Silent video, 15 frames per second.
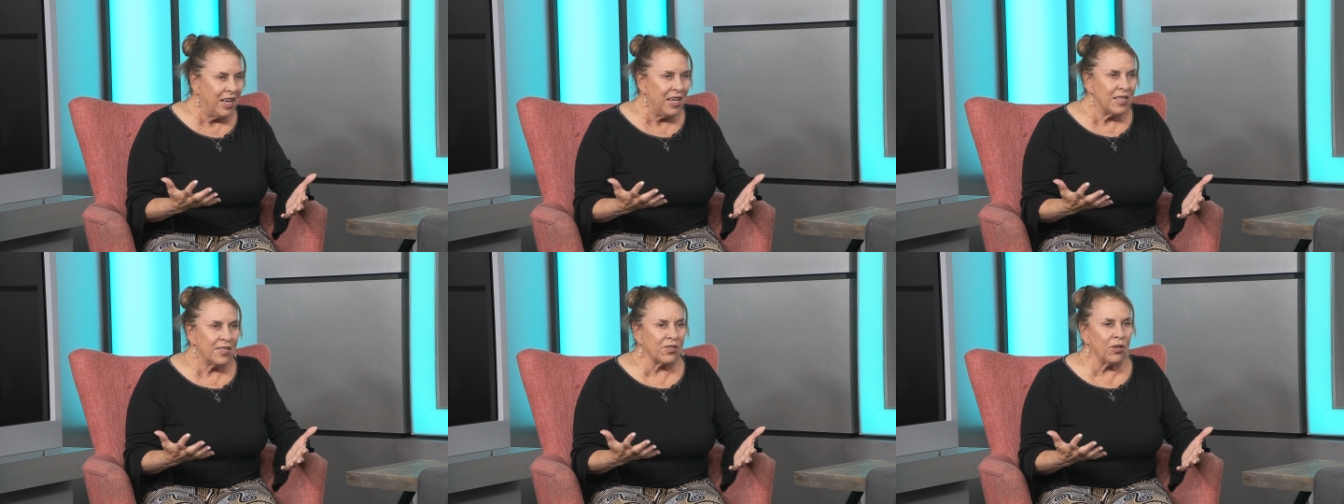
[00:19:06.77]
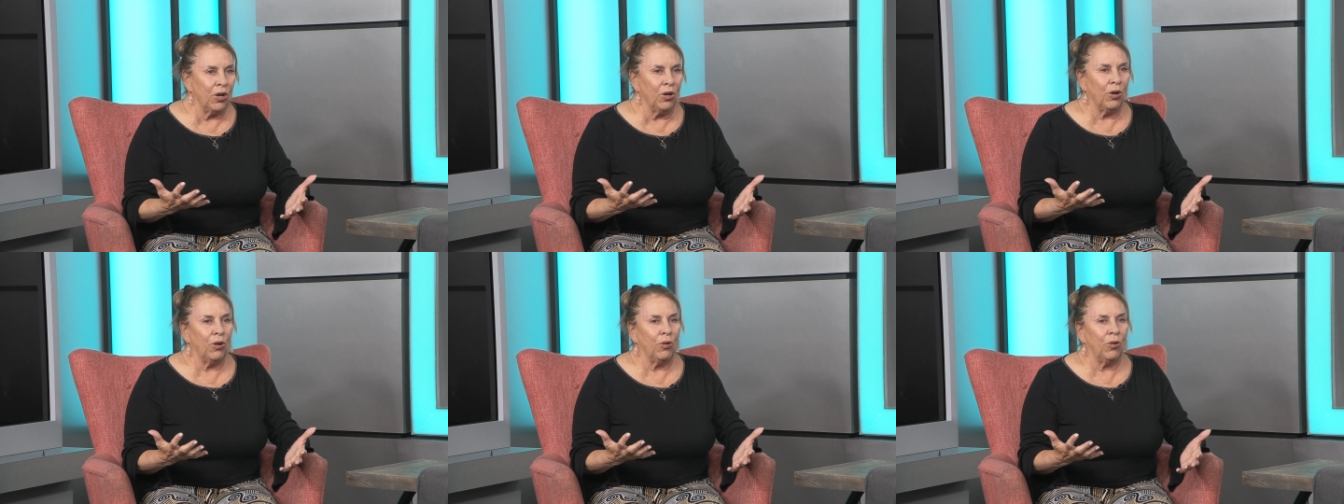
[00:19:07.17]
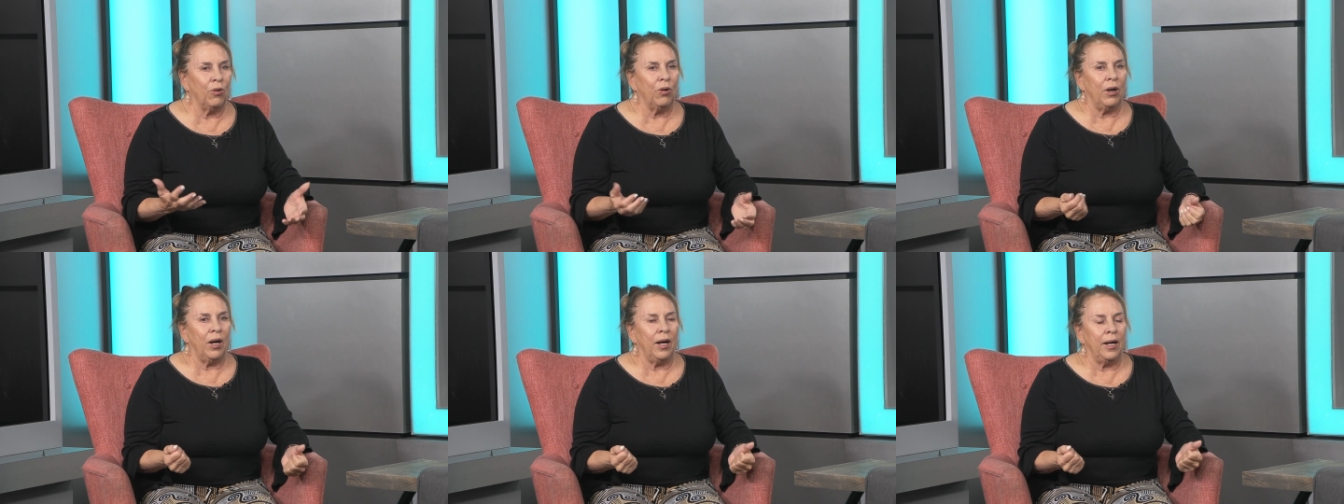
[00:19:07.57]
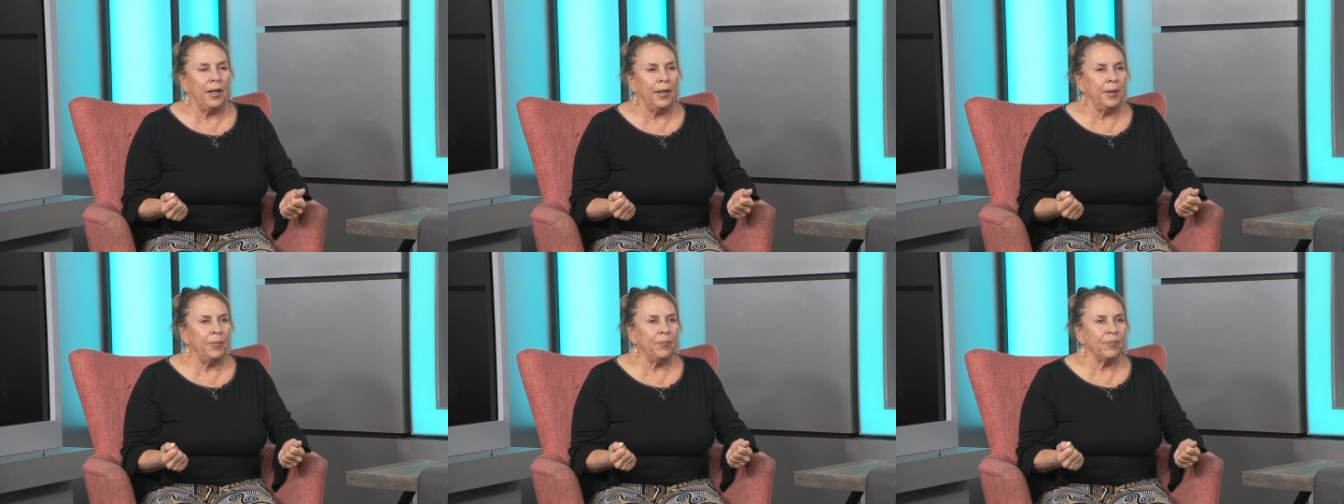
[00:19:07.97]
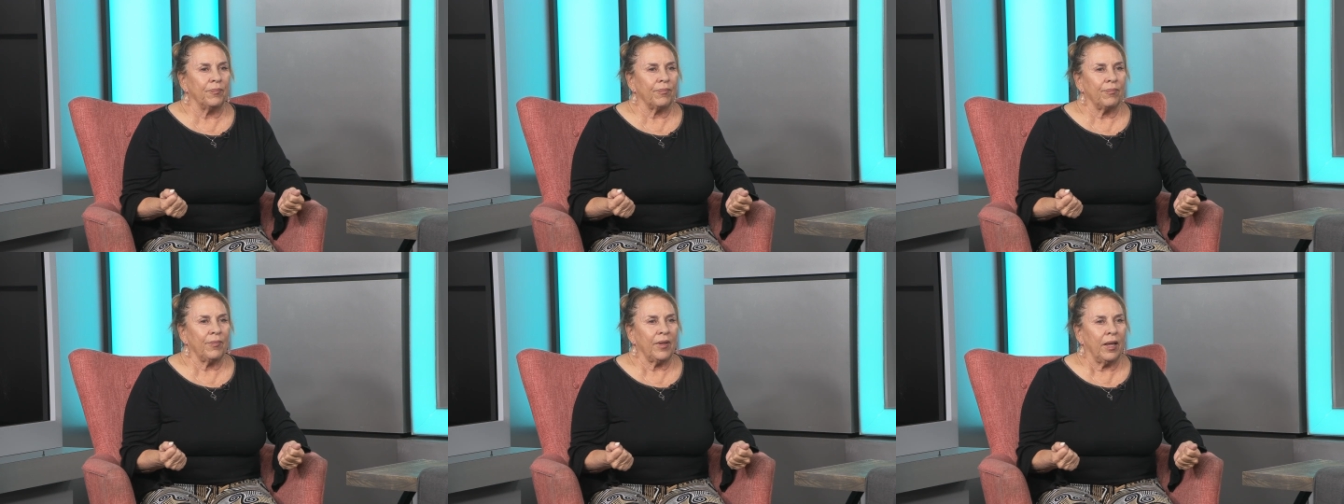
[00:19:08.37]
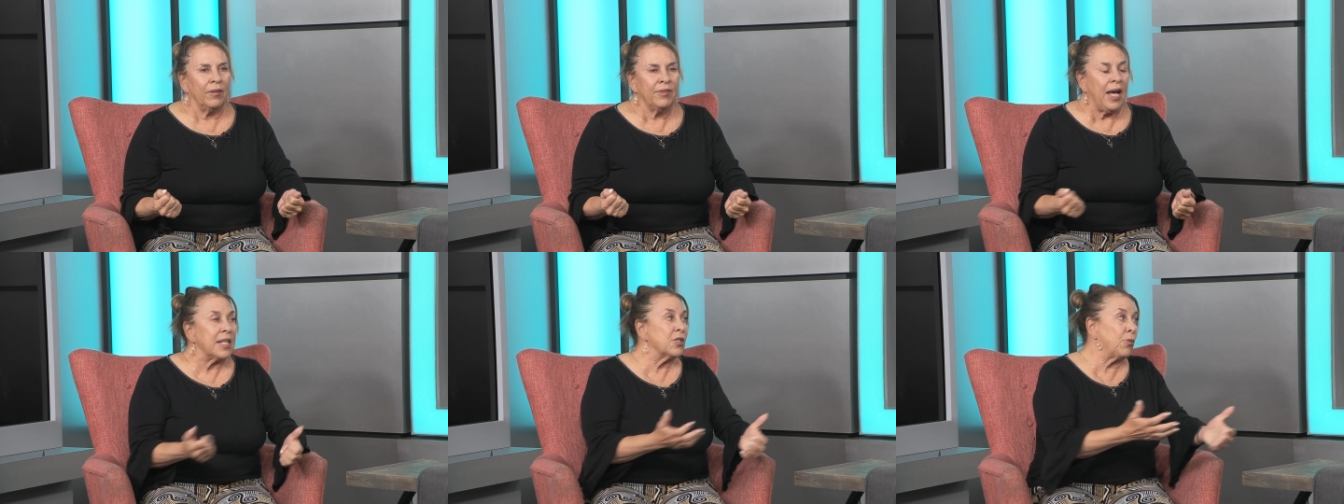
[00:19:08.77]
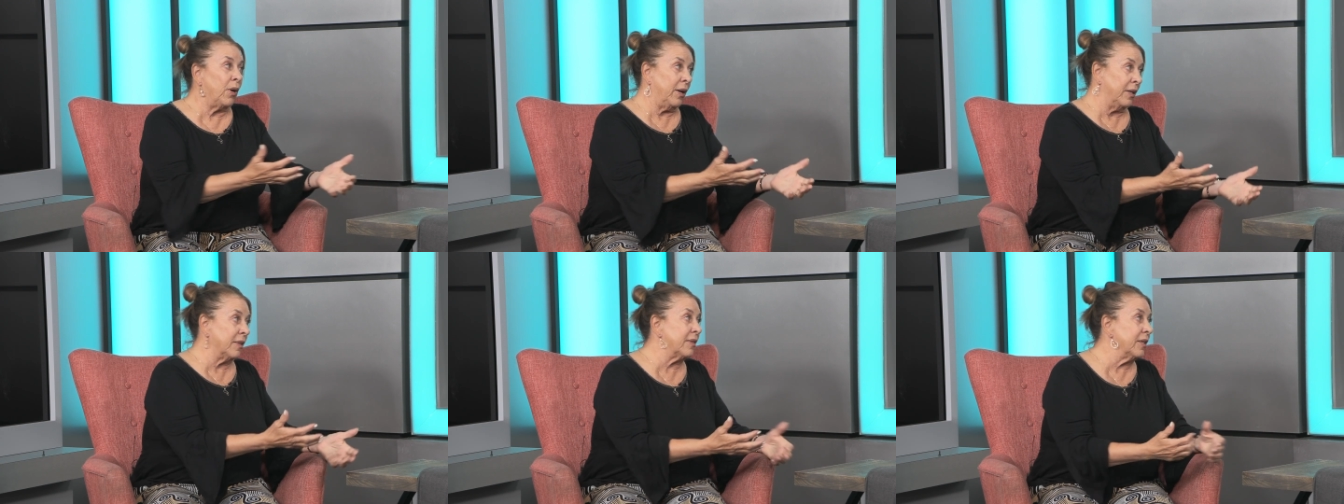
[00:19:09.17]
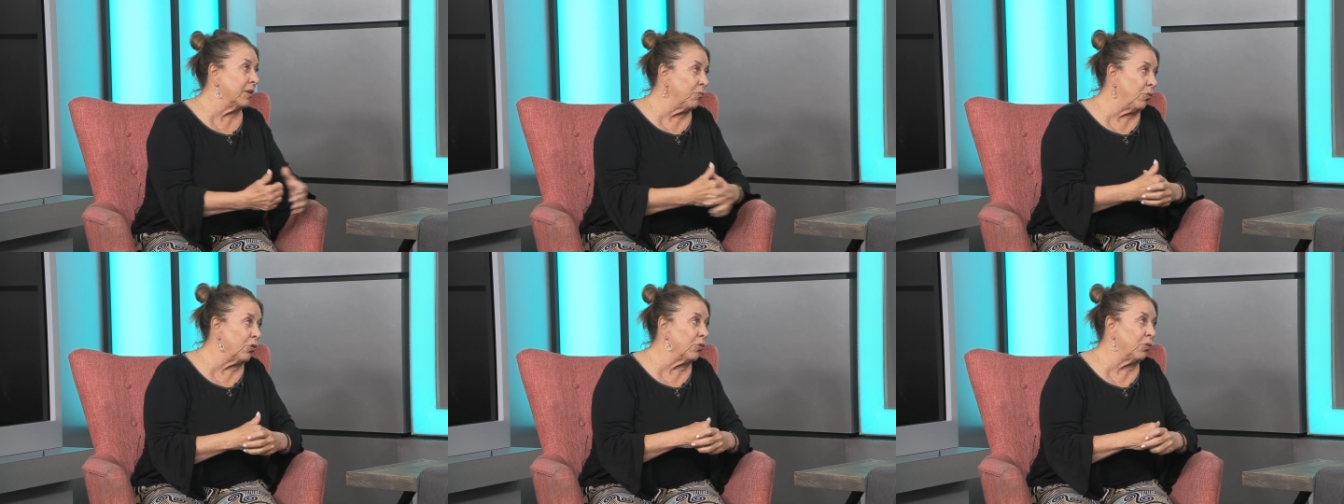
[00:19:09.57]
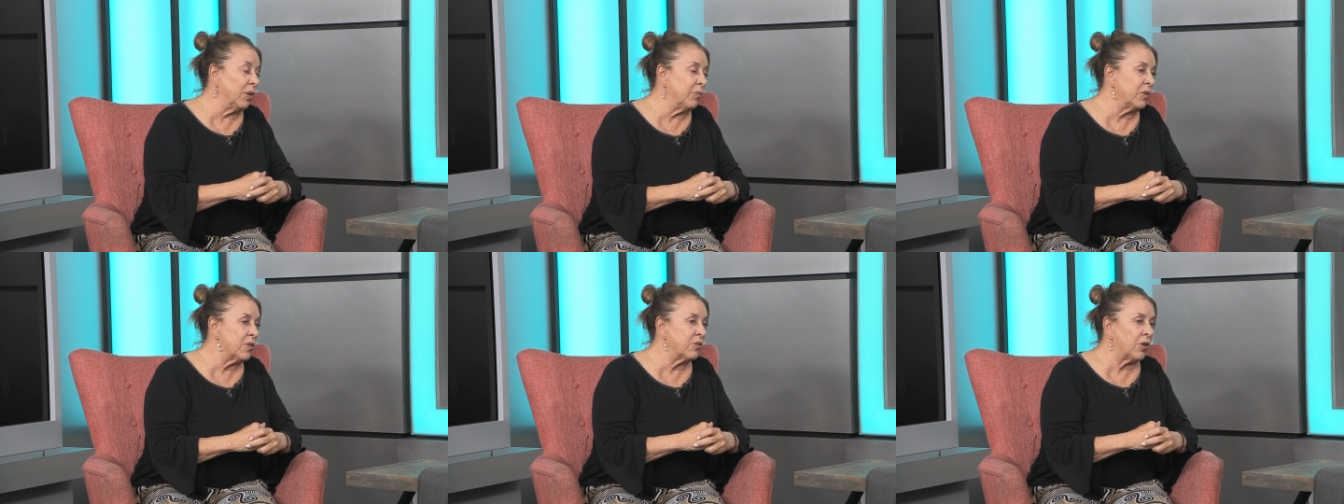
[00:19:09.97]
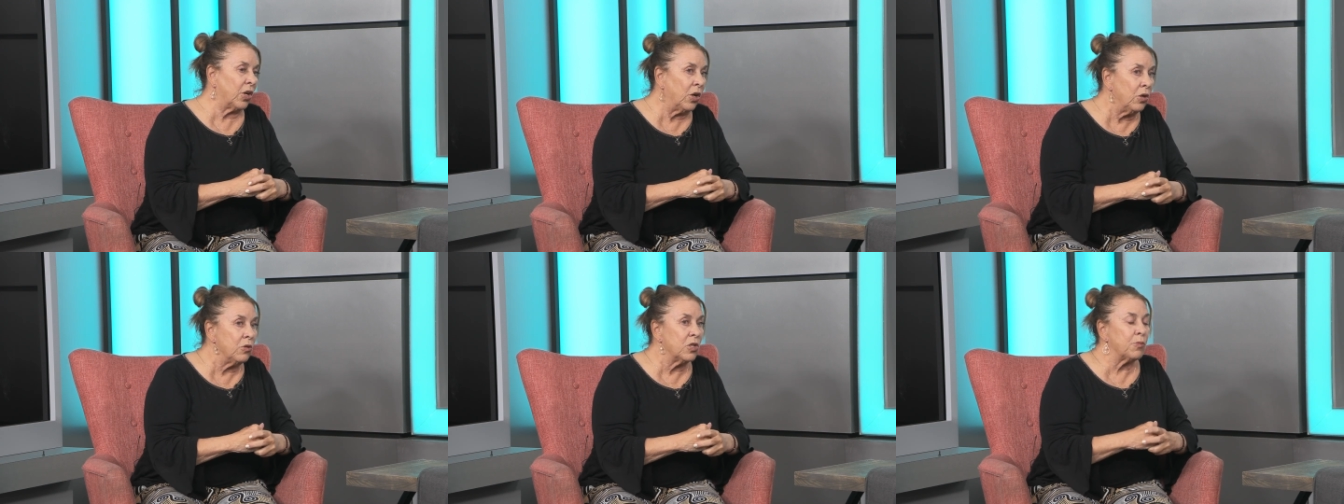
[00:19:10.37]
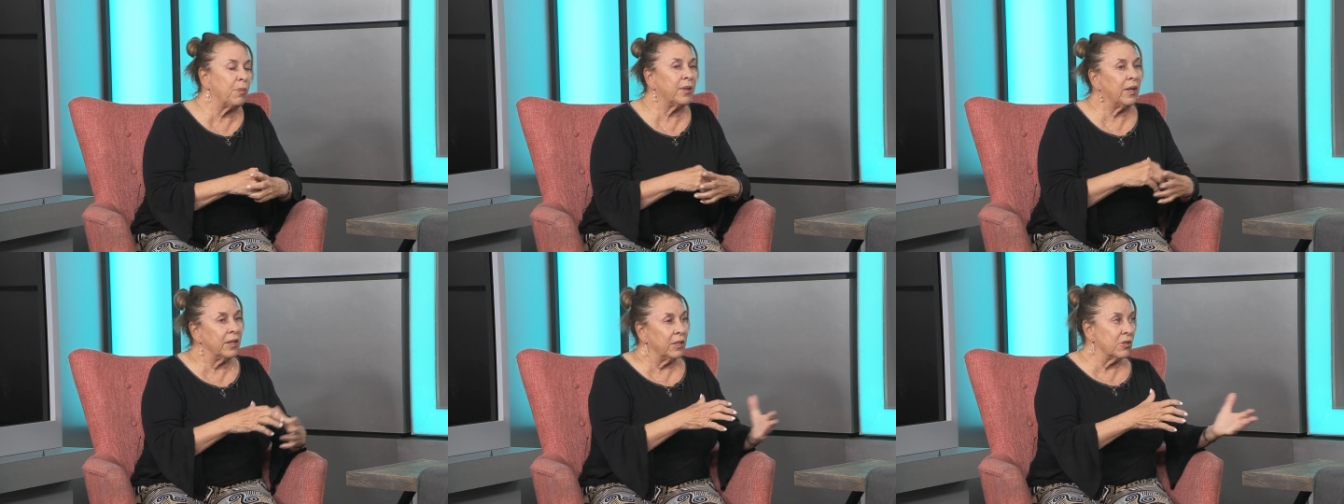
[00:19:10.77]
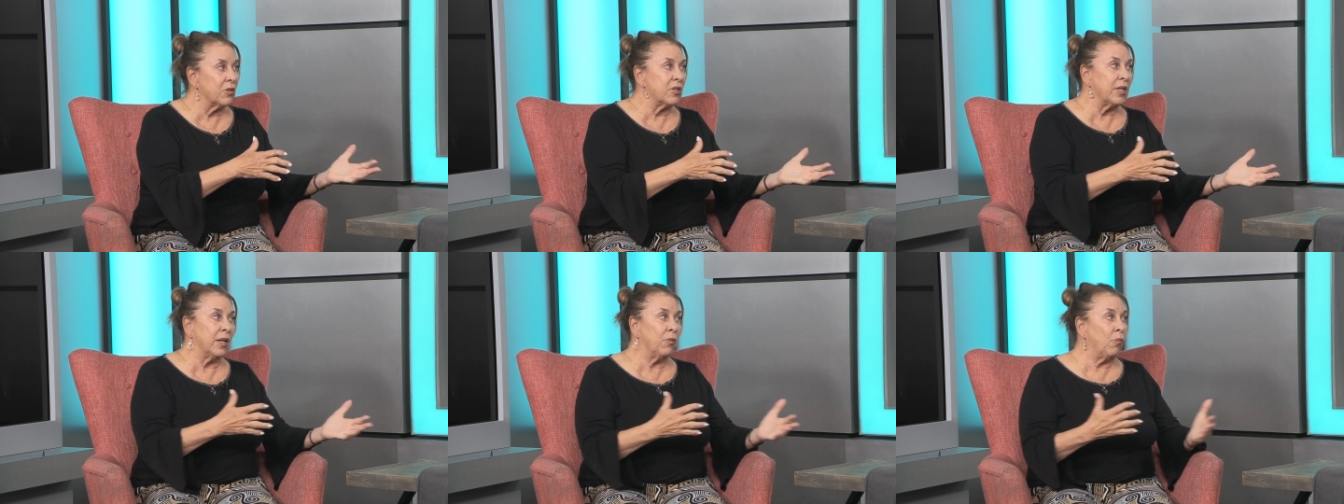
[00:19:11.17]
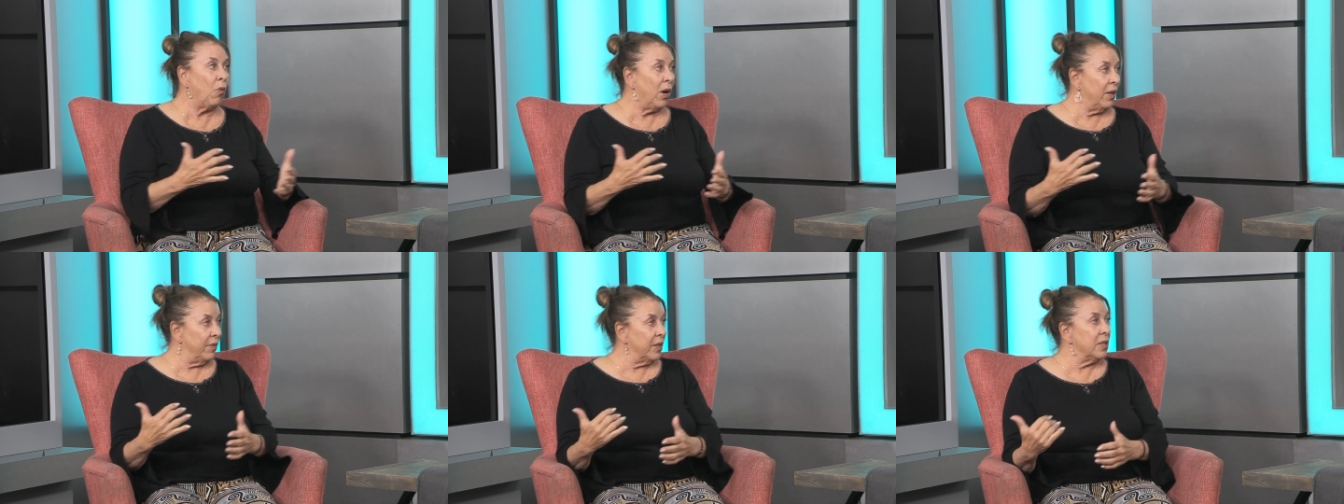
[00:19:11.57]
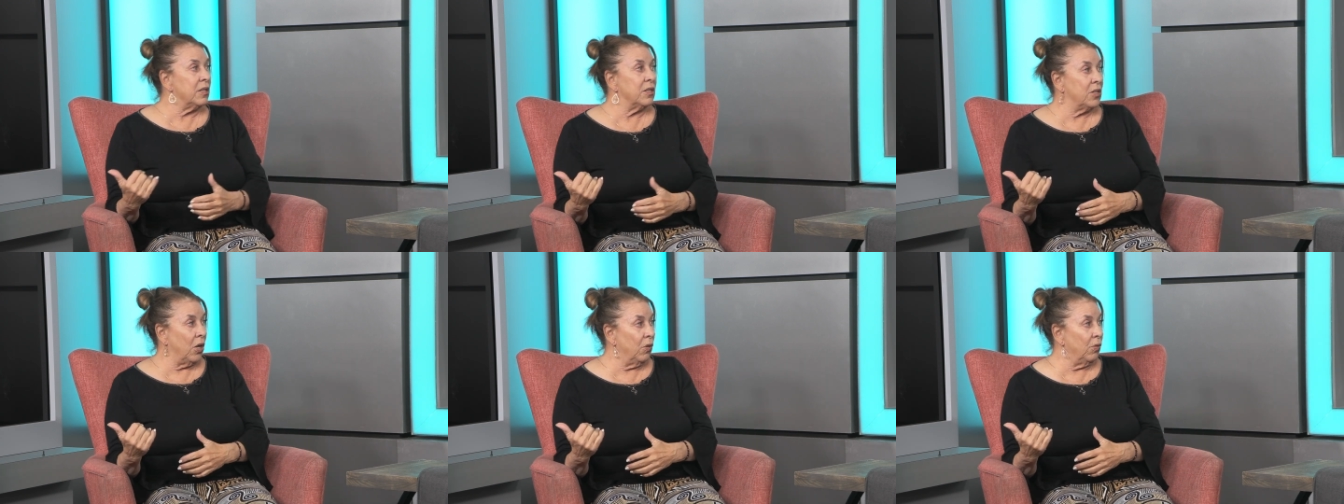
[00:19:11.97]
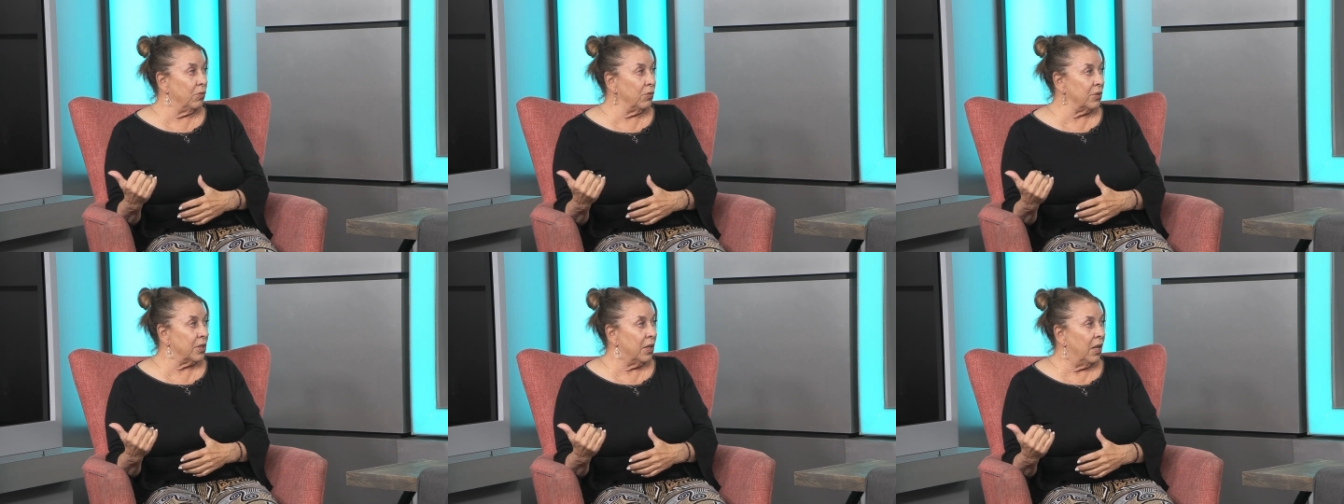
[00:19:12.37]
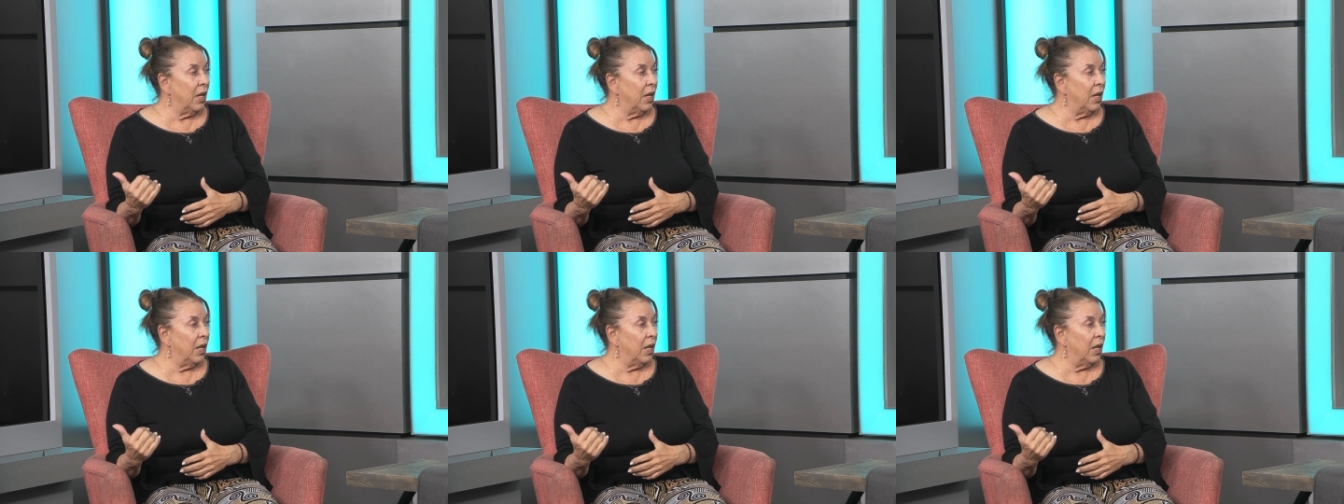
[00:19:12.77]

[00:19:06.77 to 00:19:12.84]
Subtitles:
So that's why I think more women should coach, but I understand why they don't.